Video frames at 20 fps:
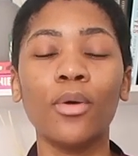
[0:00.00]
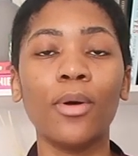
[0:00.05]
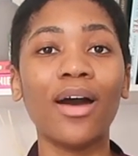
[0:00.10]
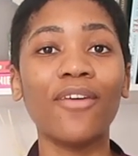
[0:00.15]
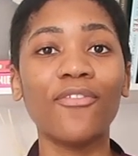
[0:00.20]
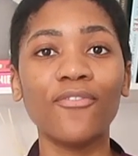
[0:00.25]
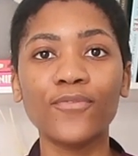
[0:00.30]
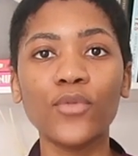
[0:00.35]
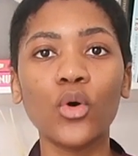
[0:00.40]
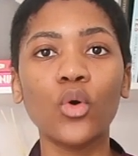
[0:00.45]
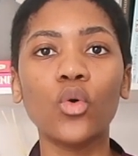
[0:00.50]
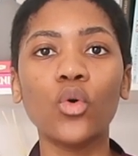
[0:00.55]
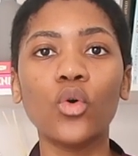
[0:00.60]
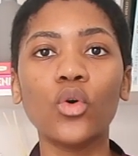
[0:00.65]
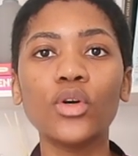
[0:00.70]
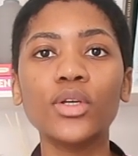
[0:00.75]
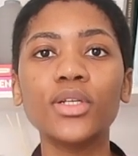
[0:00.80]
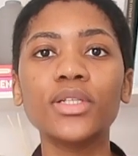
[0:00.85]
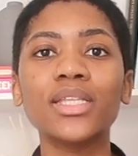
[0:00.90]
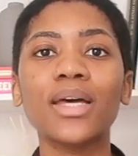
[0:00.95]

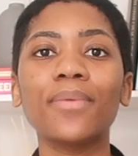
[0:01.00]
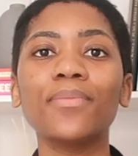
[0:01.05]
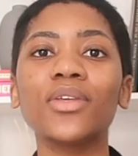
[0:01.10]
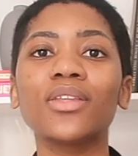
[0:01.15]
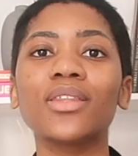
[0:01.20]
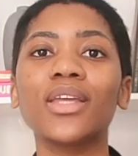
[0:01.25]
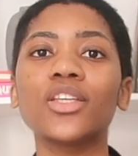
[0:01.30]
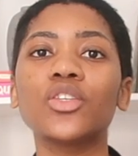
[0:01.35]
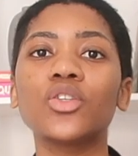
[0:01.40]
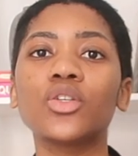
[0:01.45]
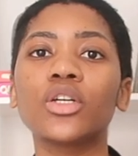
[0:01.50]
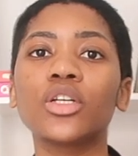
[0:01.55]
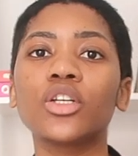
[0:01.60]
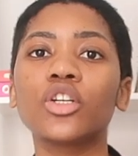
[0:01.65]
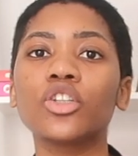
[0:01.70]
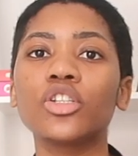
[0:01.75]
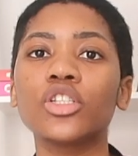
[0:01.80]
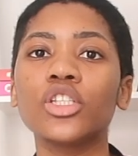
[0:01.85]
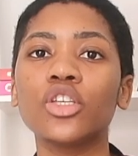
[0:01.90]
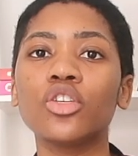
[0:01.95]
afford, something that you can
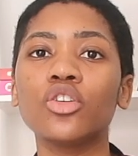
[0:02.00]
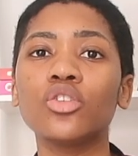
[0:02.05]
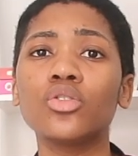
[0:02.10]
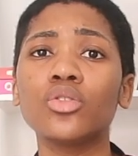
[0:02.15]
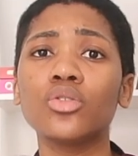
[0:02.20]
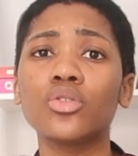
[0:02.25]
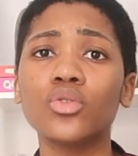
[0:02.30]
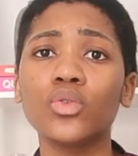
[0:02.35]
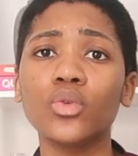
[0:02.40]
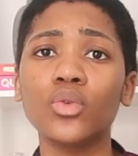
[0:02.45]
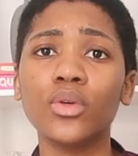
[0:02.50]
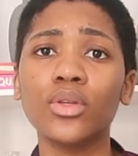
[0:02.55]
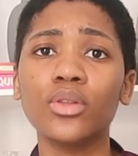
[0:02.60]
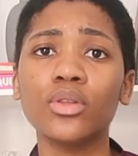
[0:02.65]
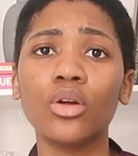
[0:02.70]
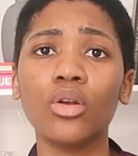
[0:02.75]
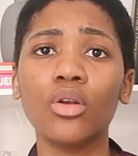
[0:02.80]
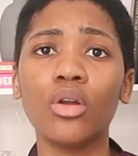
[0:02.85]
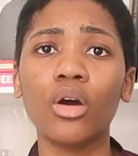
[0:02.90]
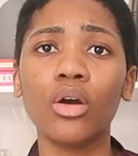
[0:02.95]
continue to do in
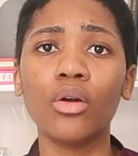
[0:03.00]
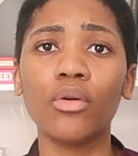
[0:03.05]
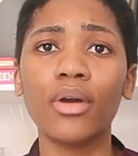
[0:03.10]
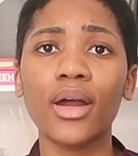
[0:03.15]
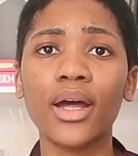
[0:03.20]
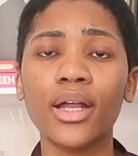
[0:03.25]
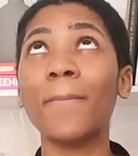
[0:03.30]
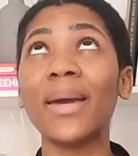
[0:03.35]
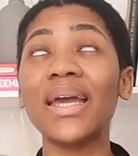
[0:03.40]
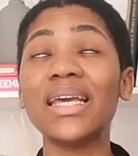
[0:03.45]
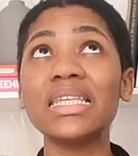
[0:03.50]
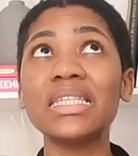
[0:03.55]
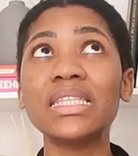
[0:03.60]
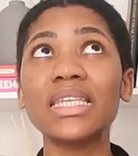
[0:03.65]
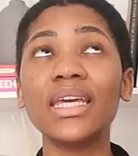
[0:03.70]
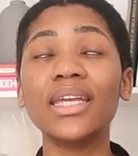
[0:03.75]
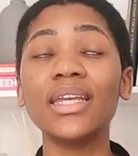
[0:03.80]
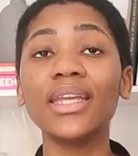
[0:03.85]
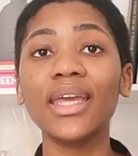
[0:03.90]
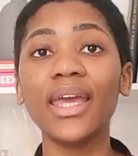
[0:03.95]
the long run. My
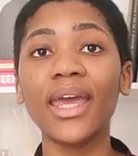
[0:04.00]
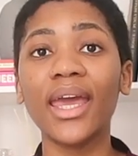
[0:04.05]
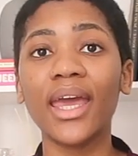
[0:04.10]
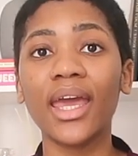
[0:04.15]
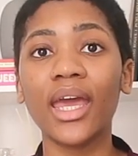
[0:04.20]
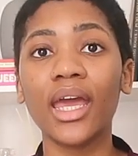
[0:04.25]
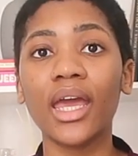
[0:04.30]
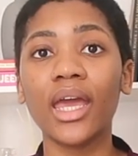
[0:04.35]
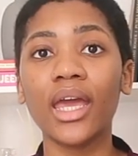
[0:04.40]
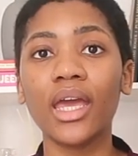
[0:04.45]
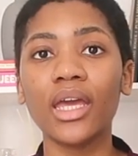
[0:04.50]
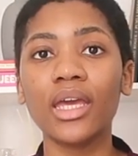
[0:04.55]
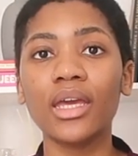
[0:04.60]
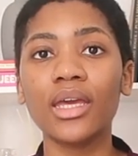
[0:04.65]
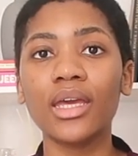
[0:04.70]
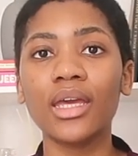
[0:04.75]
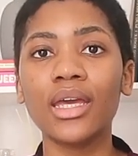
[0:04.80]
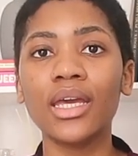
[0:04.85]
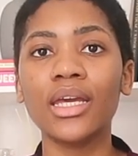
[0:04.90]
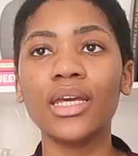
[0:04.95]
skincare
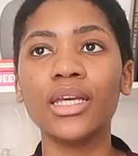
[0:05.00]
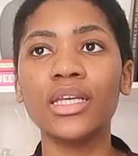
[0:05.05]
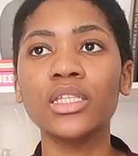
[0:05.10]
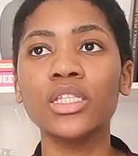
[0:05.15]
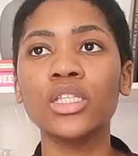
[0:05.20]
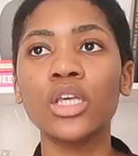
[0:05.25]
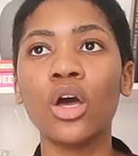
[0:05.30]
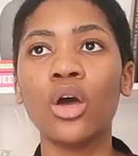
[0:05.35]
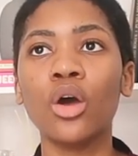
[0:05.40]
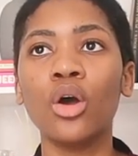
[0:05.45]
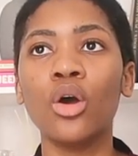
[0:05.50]
is